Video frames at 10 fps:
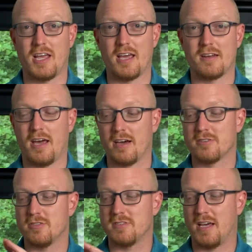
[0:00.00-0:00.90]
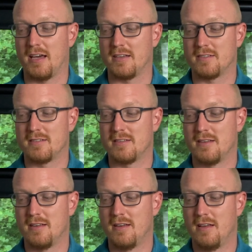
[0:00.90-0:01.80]
and exercise.
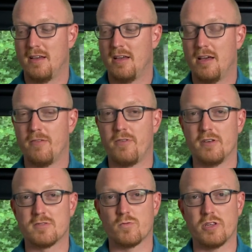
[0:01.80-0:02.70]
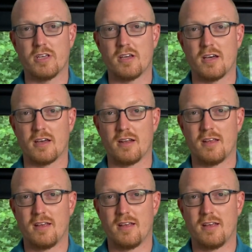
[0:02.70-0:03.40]
It feels really good.